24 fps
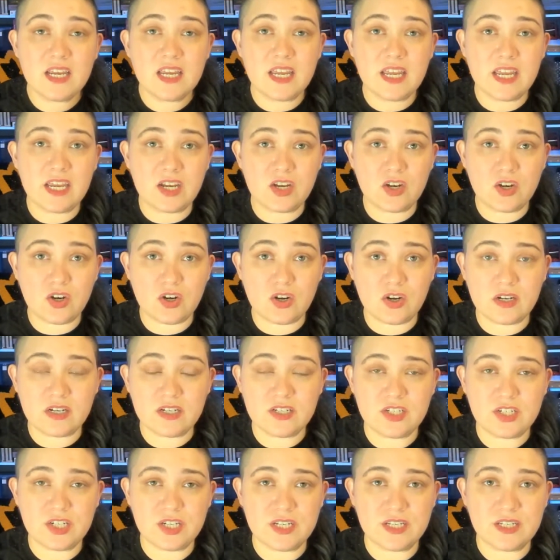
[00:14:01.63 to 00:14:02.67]

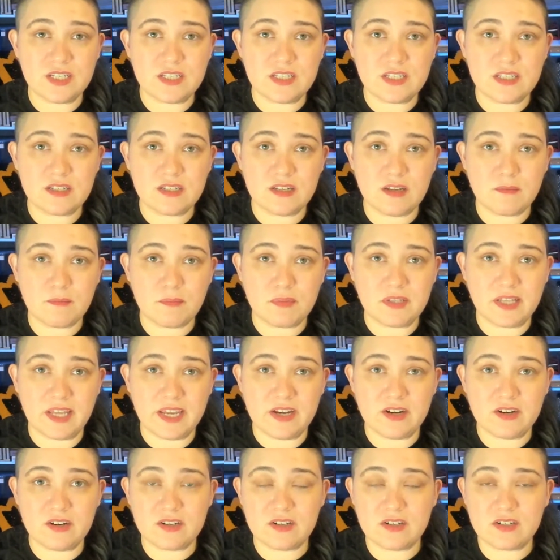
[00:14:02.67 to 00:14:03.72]
encourages
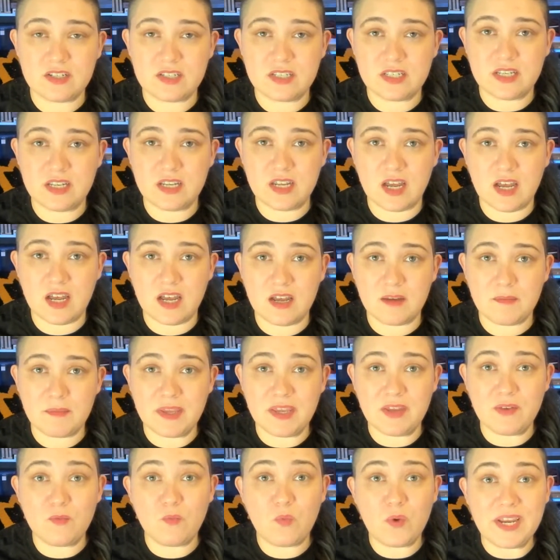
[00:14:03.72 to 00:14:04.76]
players
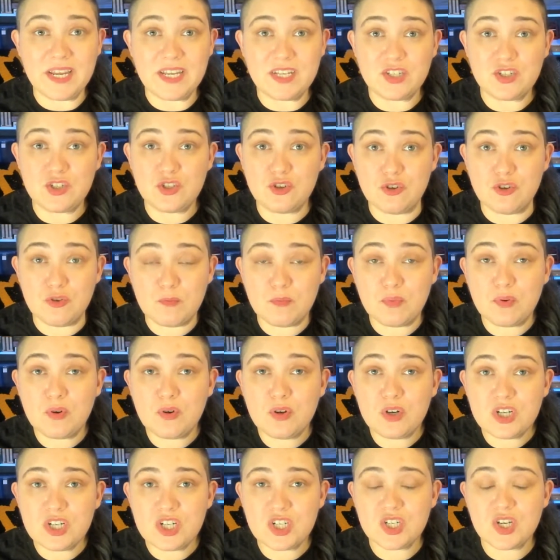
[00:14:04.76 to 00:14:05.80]
in ways to
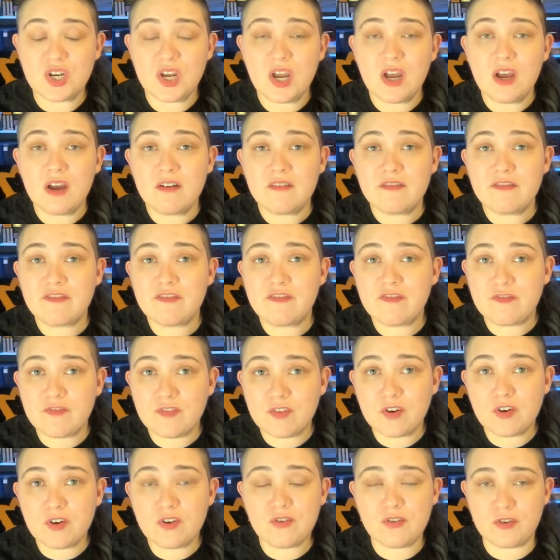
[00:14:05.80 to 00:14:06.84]
push
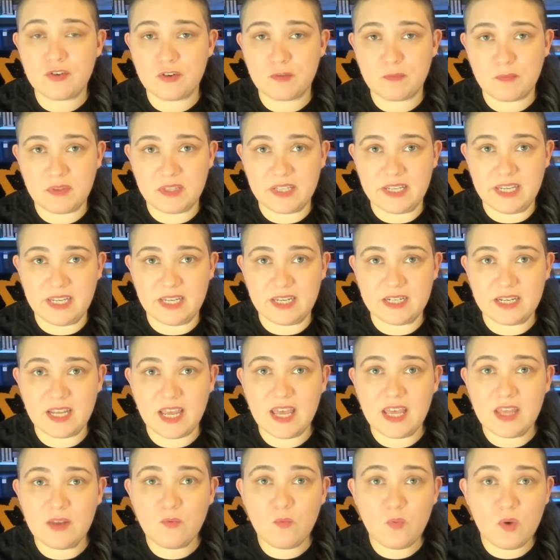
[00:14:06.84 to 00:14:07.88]
further bleed.
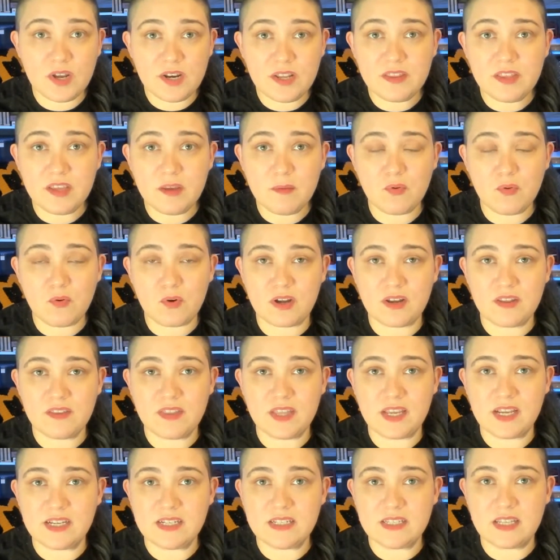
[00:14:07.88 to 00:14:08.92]
And one of the important
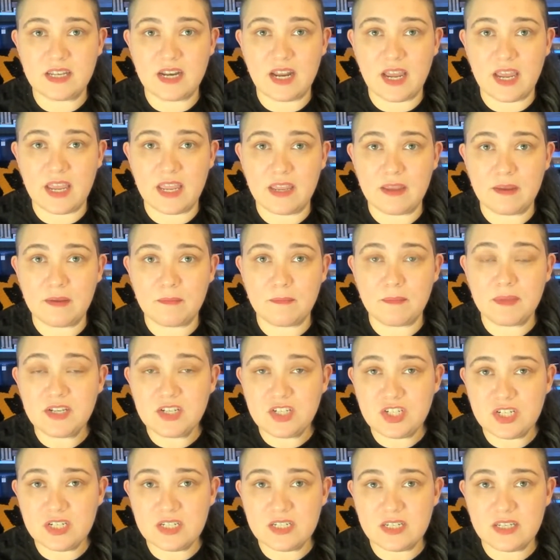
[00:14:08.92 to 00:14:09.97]
things that I
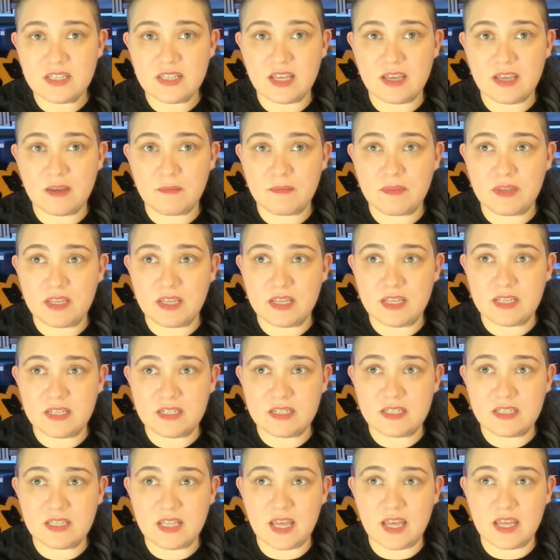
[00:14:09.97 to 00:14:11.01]
mentioned to them
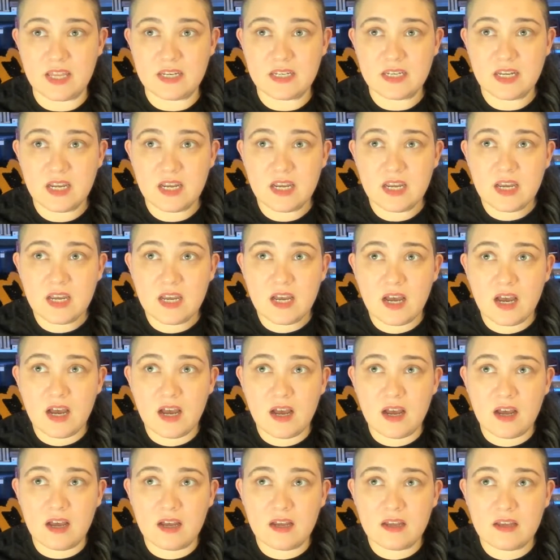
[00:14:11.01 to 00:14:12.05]
is that
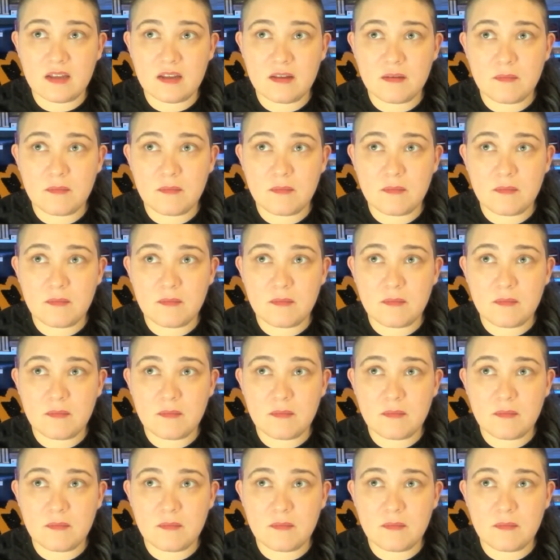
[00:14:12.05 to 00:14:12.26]
uh,